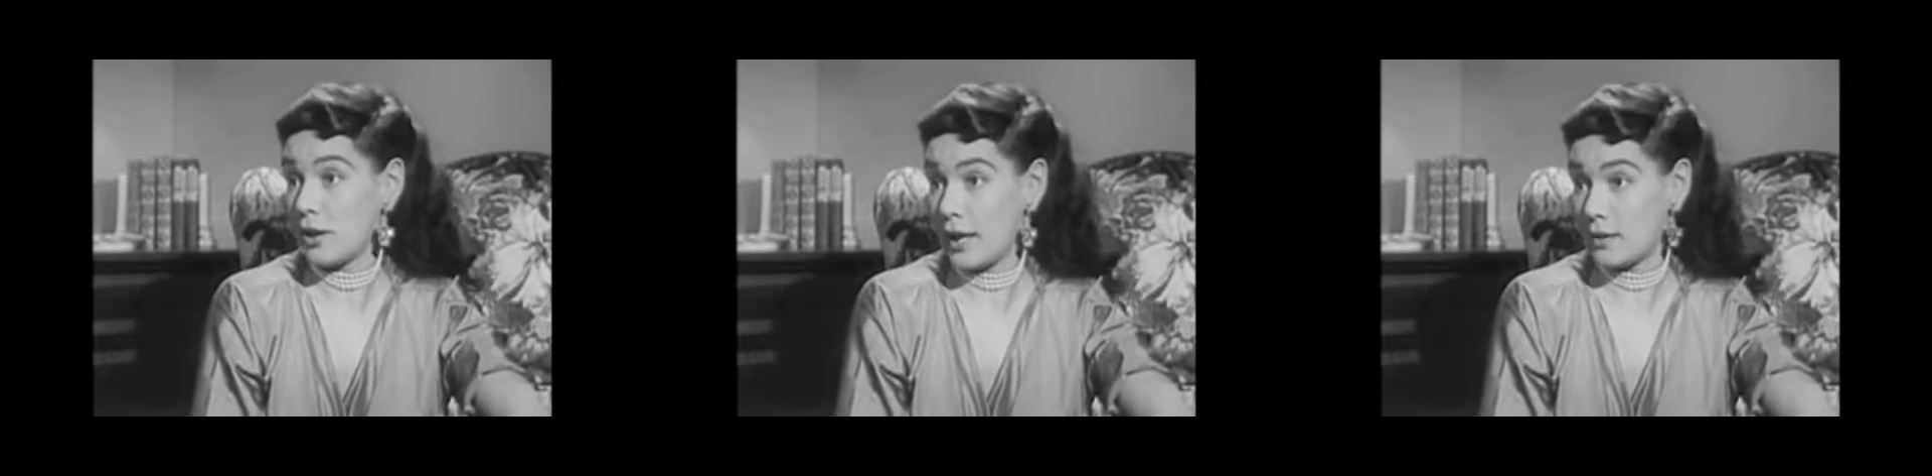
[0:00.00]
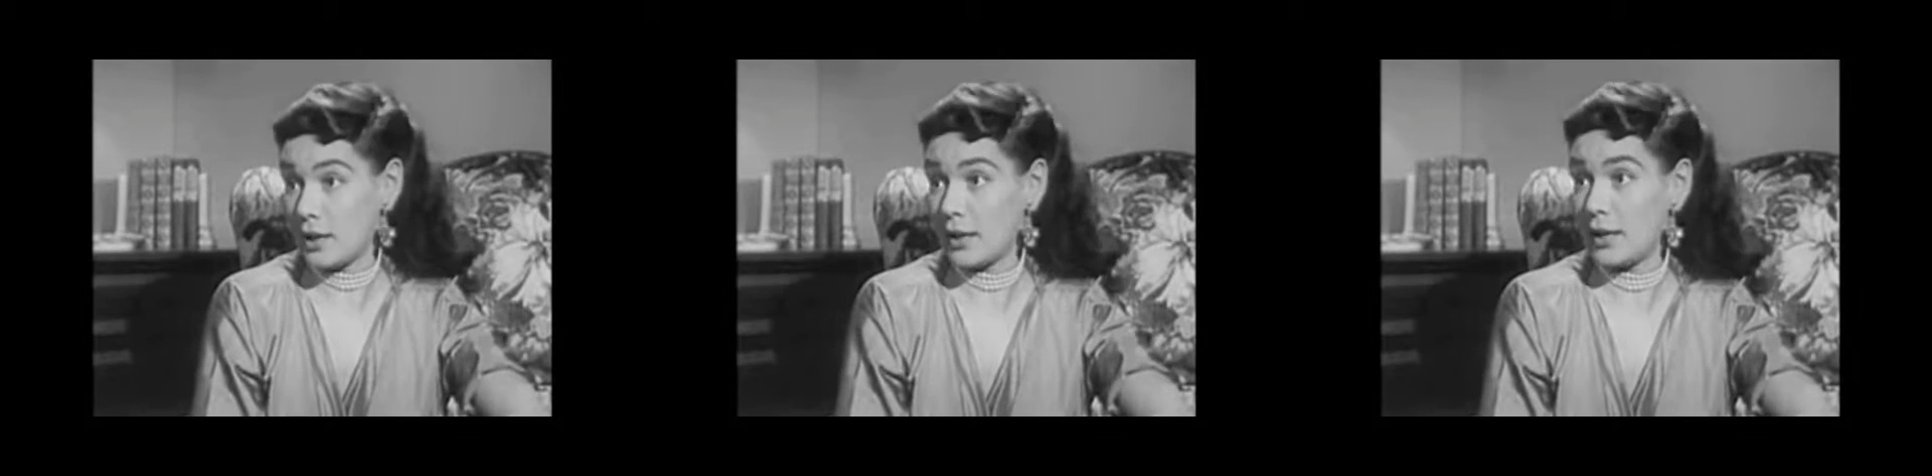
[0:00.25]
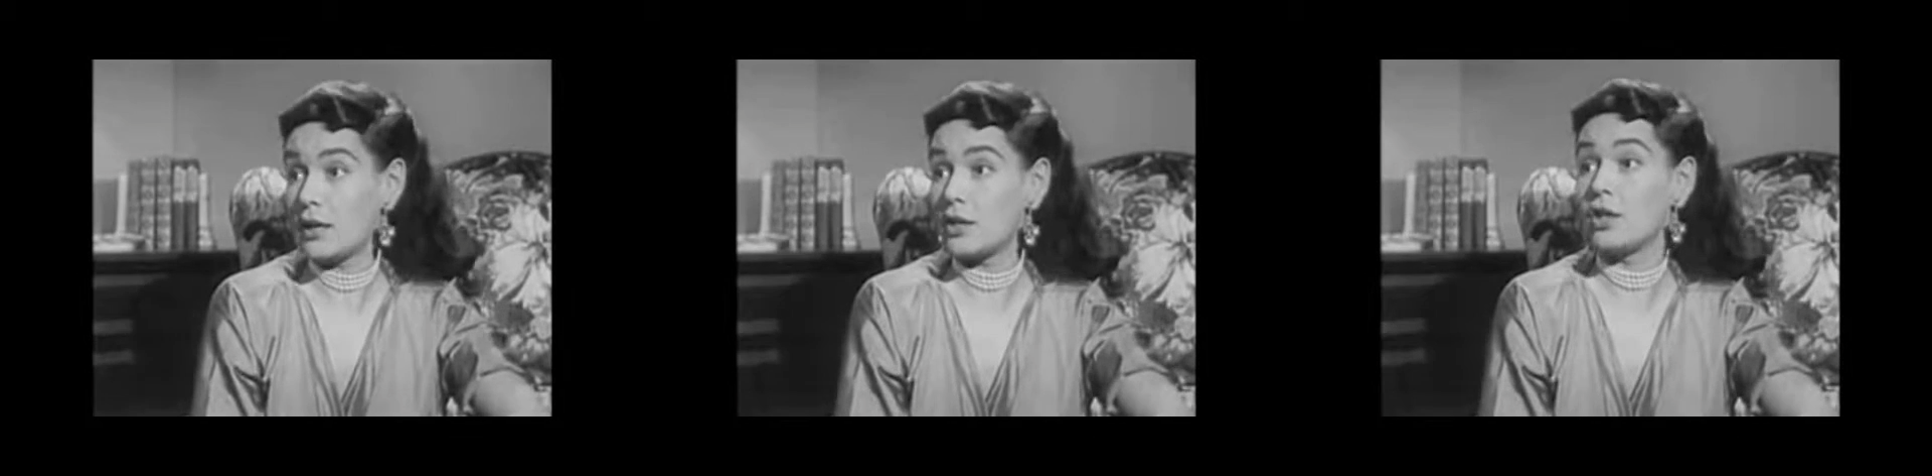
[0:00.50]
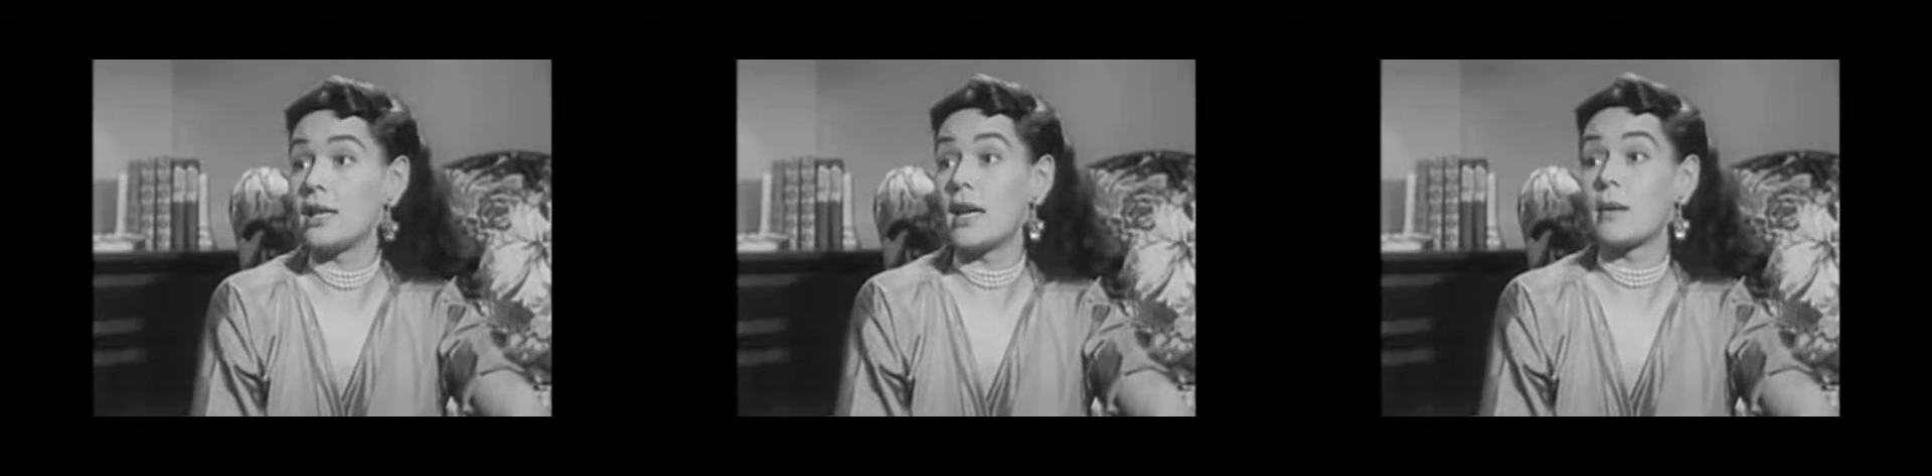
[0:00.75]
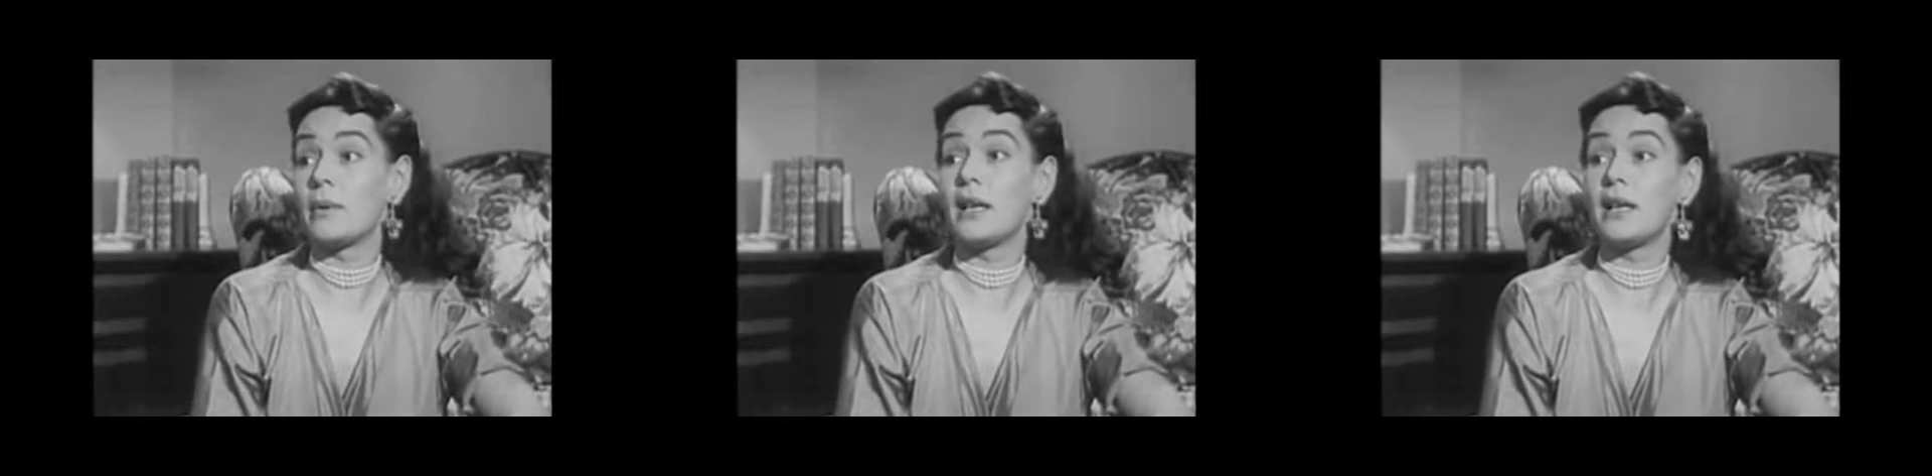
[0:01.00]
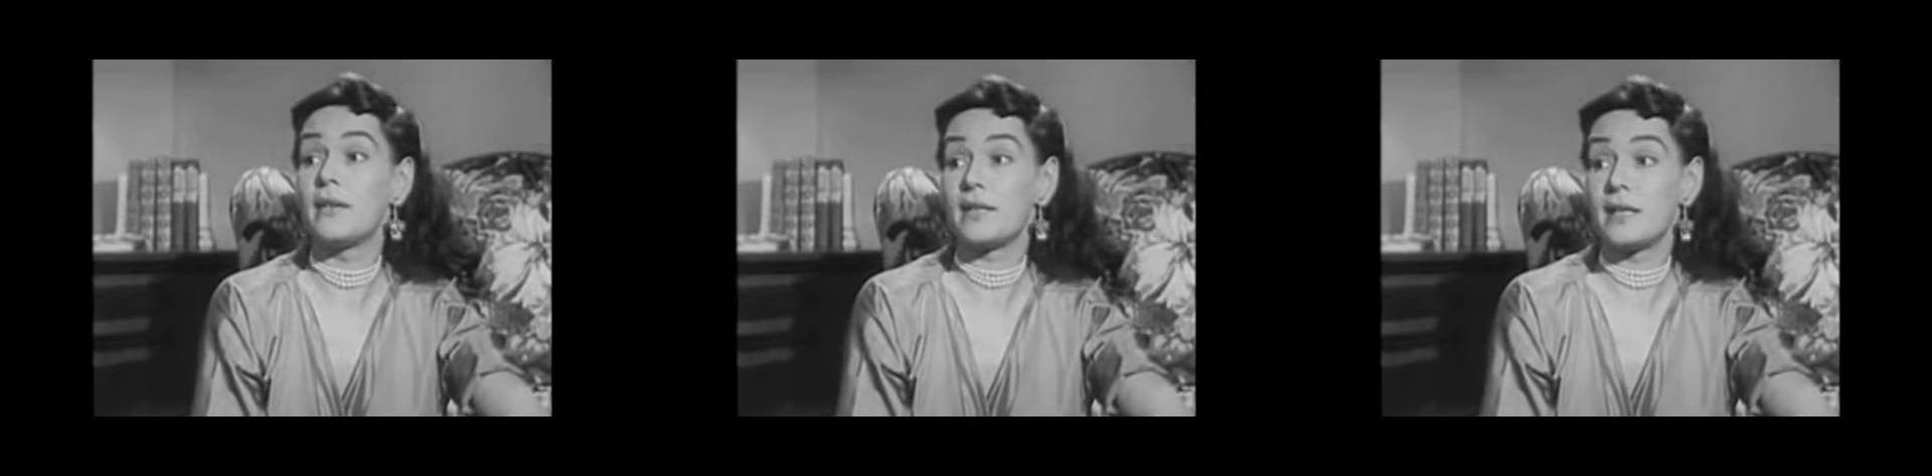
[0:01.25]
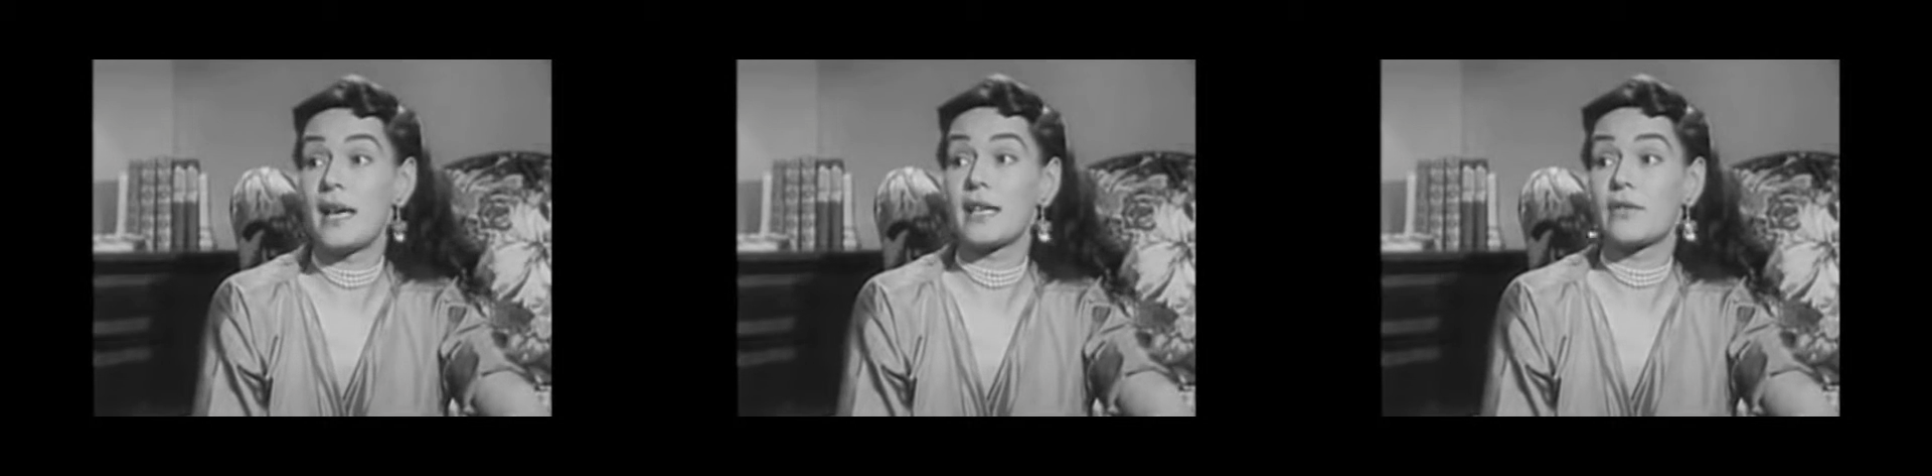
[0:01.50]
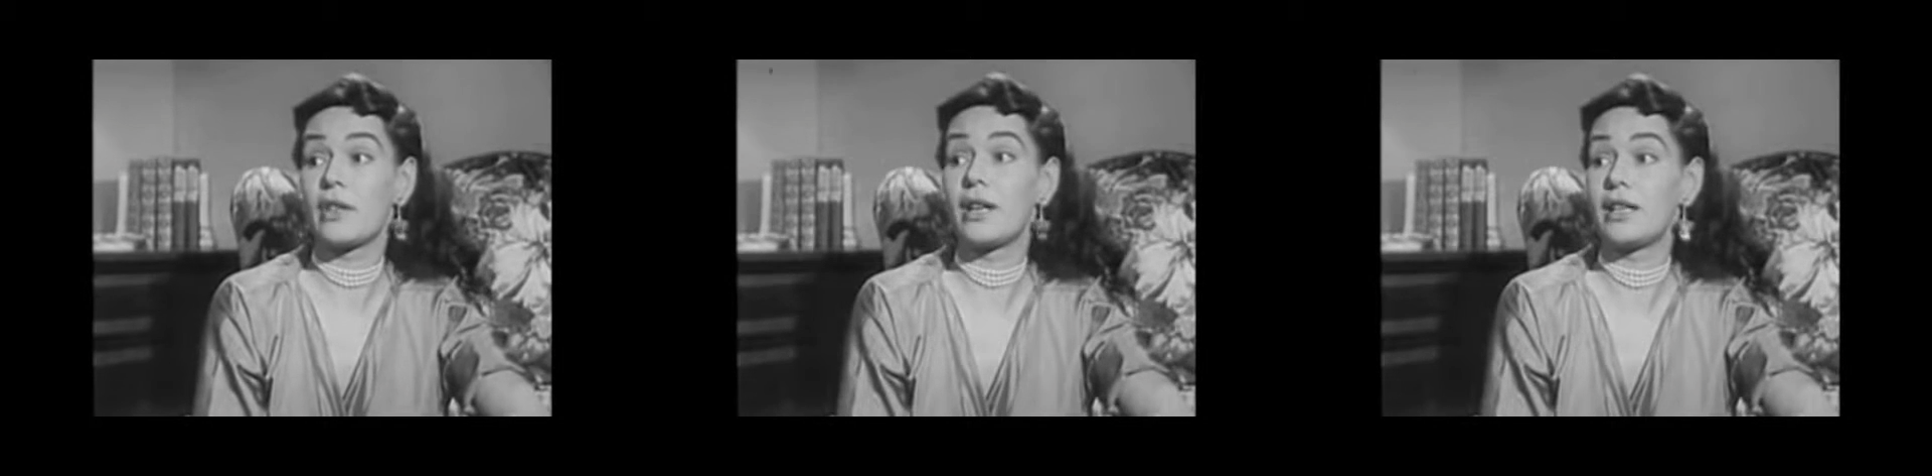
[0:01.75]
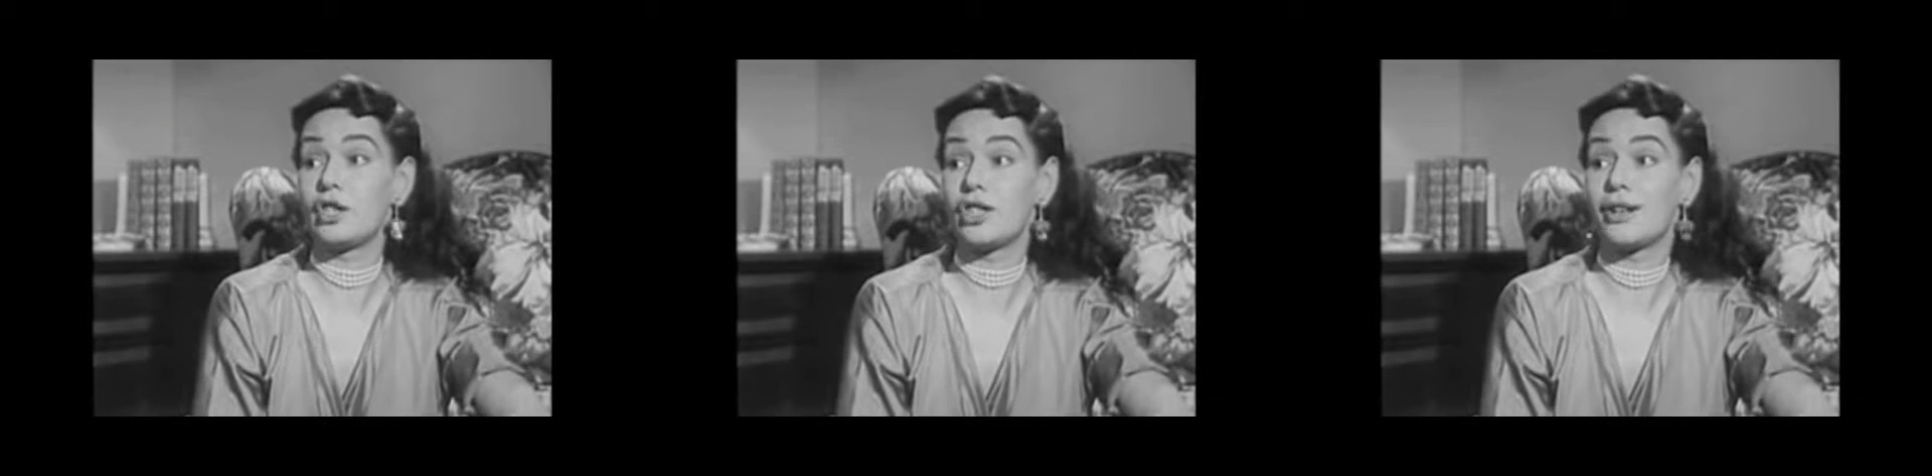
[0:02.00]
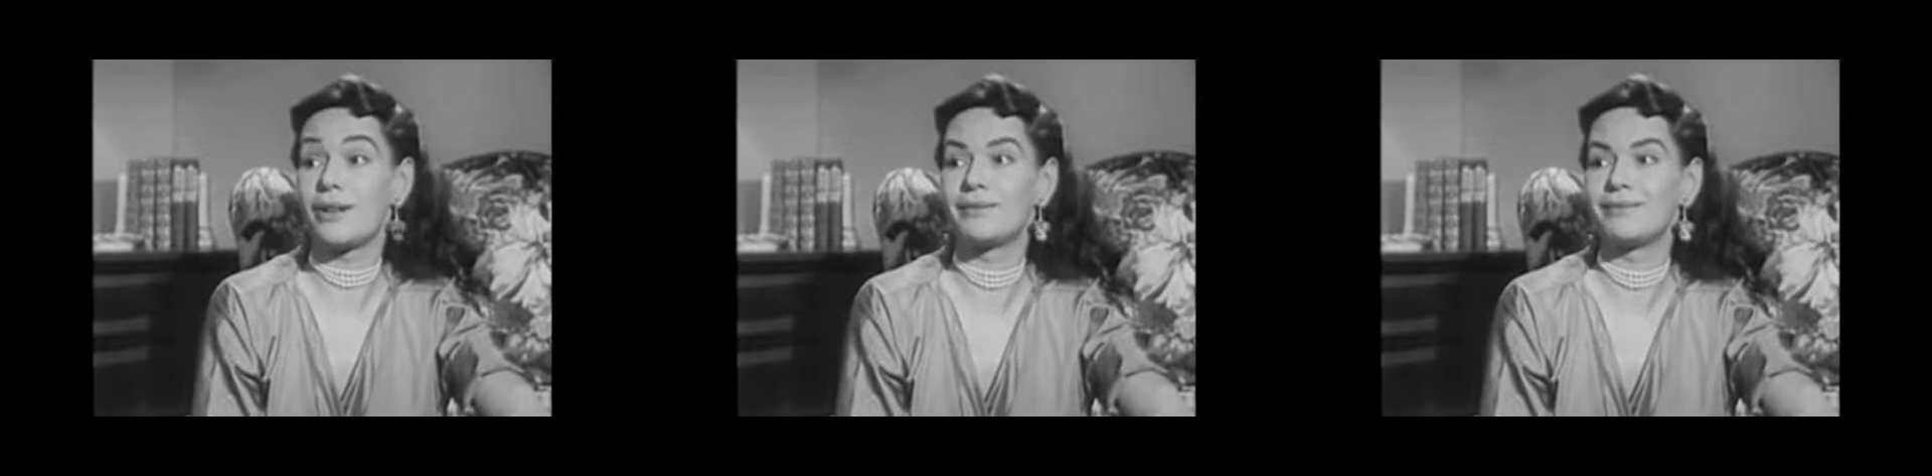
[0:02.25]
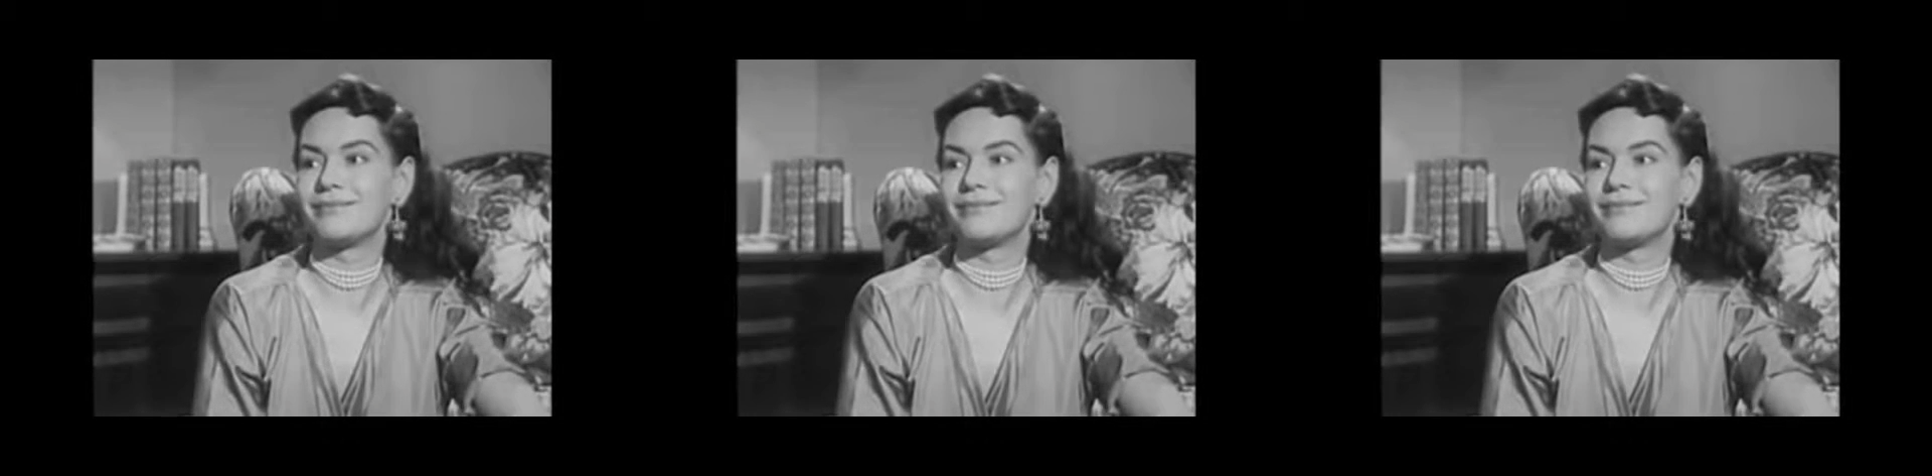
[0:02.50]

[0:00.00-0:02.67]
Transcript: going out to the kitchen to get a plate of snacks for the late show.